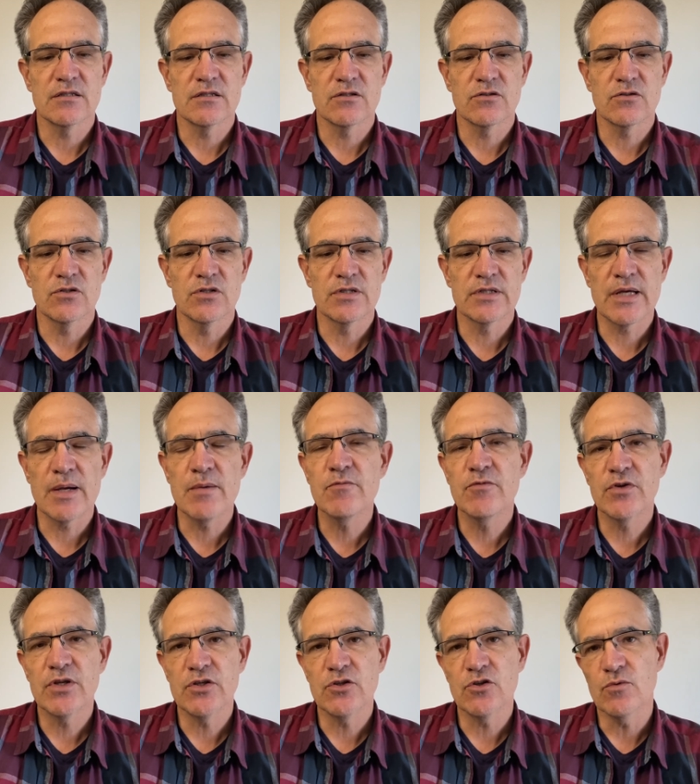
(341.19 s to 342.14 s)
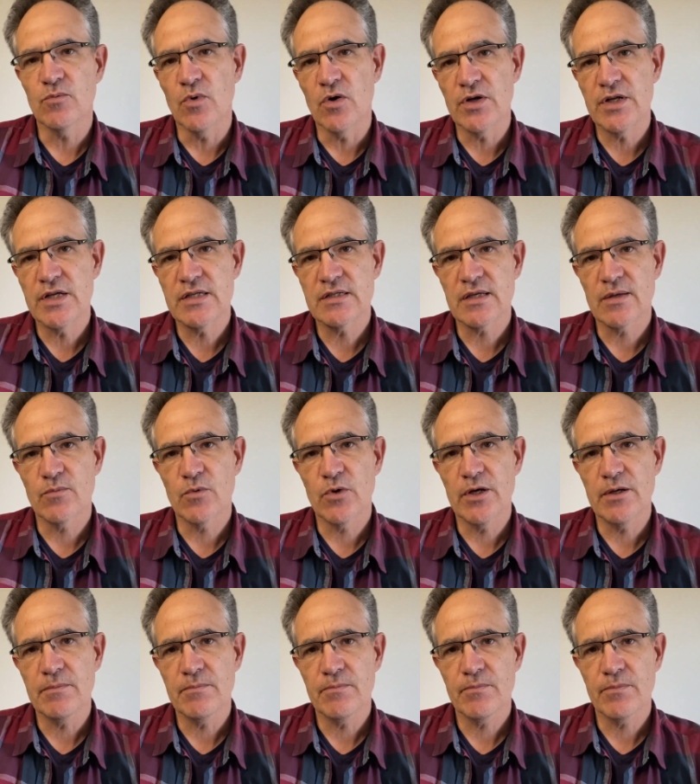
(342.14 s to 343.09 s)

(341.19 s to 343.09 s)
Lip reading: discomfort in your body somewhere,